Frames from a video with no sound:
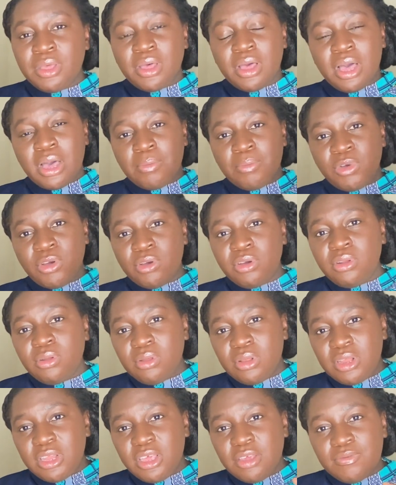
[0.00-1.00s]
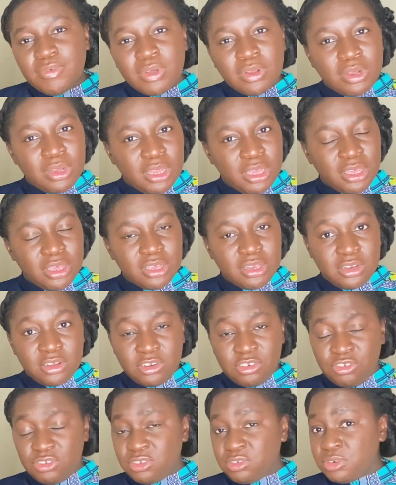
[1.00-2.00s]
I'm going to leave a link in the
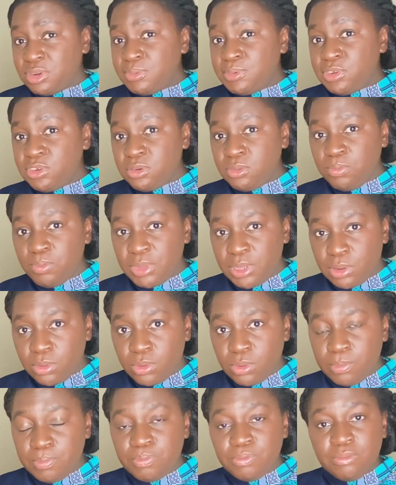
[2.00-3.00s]
description below